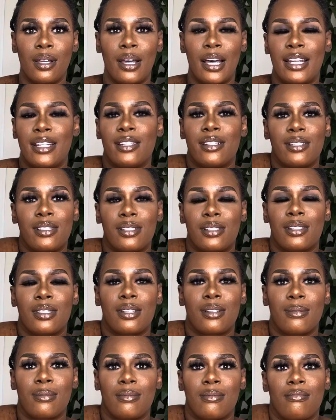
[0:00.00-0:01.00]
I just
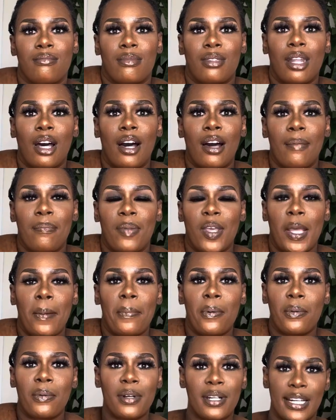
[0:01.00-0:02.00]
thought
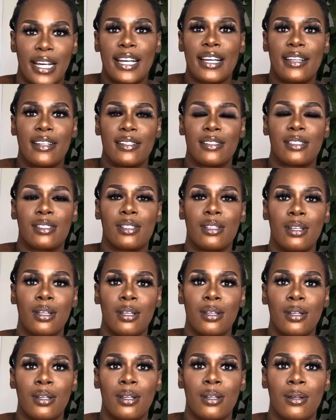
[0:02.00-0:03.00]
people were nice.
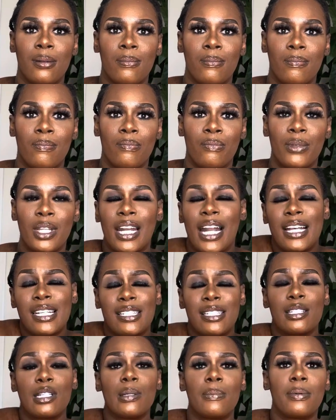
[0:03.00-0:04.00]
And I
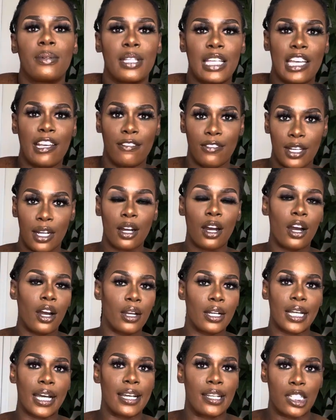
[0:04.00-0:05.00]
still believe there are
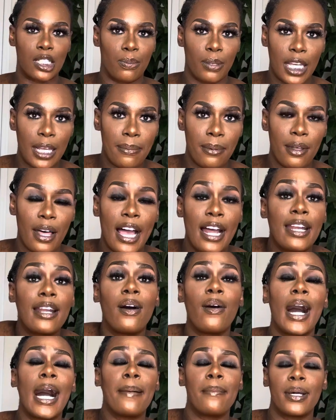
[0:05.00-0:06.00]
nice people. I know
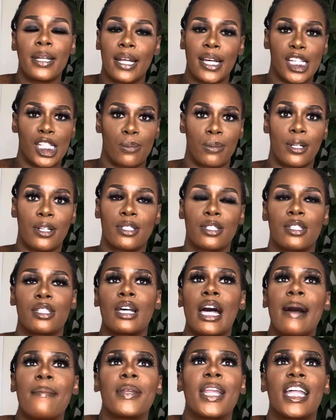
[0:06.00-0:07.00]
I'm a nice person, so
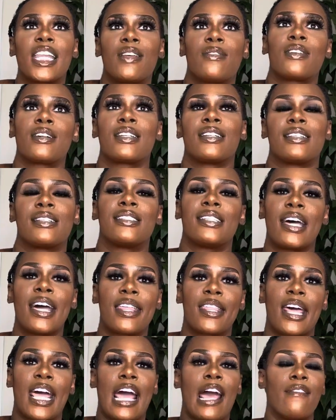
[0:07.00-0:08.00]
I'm not even gonna say
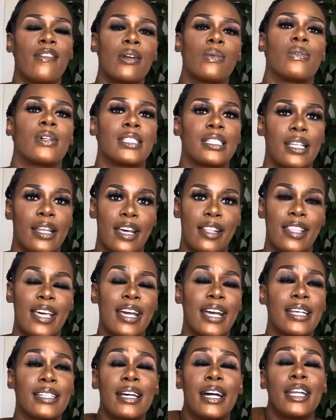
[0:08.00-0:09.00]
that everyone's like that,
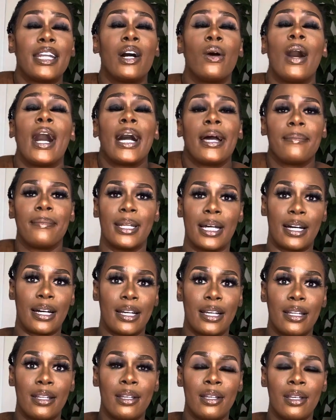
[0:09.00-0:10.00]
because I know I'm
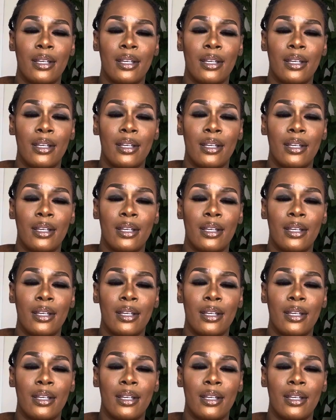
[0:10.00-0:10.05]
not.